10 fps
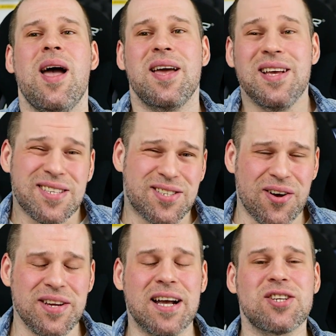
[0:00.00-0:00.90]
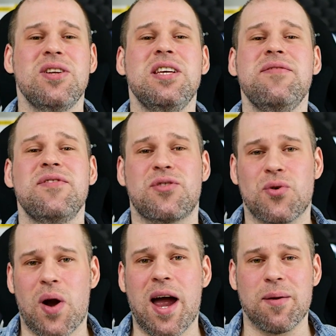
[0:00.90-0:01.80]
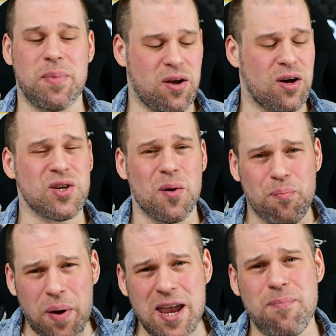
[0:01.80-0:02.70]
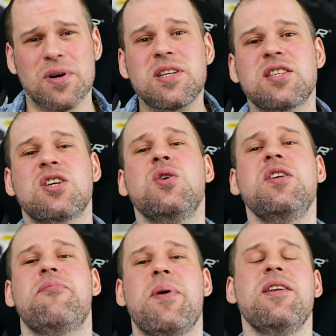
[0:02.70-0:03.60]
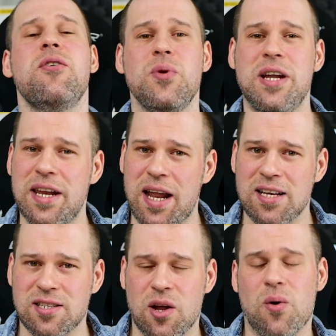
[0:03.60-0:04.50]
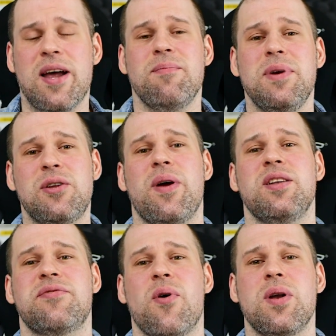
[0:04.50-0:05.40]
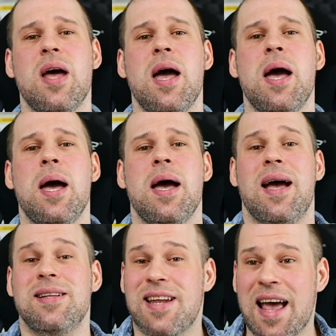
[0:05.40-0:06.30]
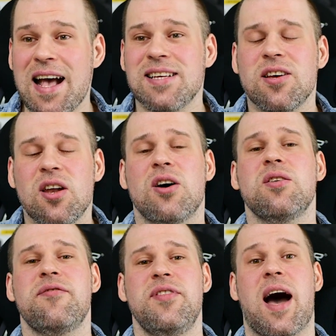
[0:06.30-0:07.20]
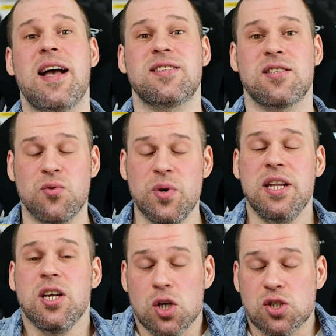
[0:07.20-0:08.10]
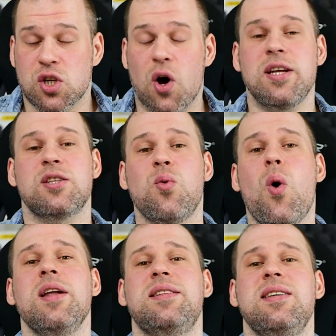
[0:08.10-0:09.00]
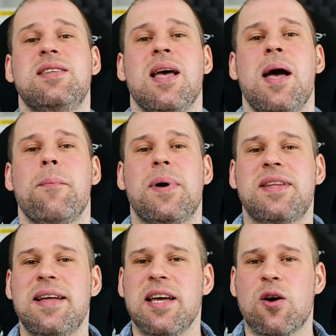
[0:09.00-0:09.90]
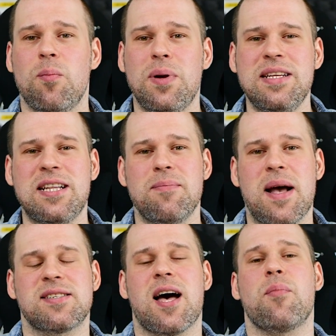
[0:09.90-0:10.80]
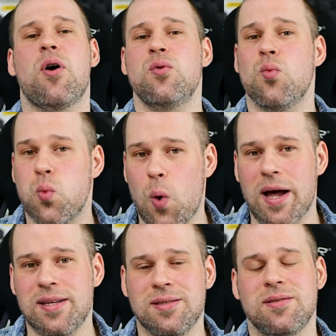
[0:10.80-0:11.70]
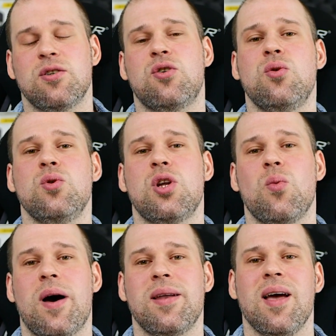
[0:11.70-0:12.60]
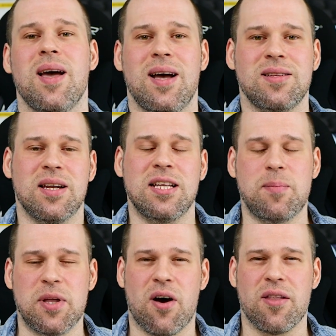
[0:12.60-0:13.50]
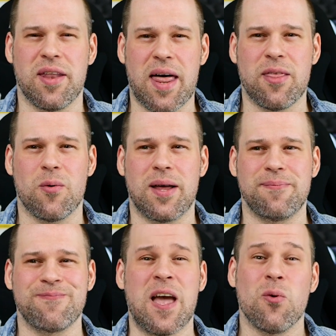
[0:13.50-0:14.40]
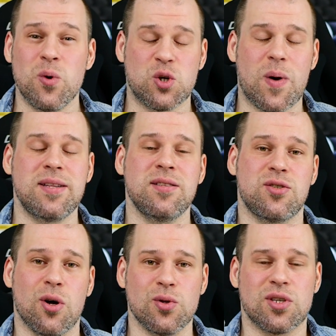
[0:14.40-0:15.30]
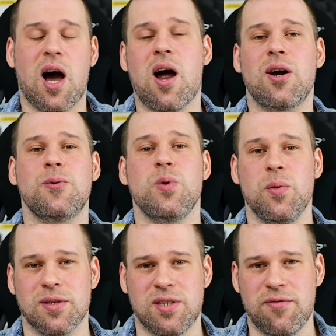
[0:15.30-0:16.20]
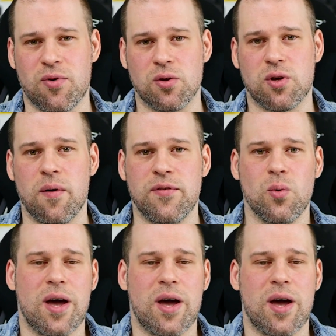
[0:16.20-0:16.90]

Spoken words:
is Sony actually even trying? Because on paper this could have been a really nice lower and mid-range phone. And it has a lot of nice, really solid qualities. But then they completely mess up on one crucial one and a little bit on another one. Which one those are, we will see throughout the review,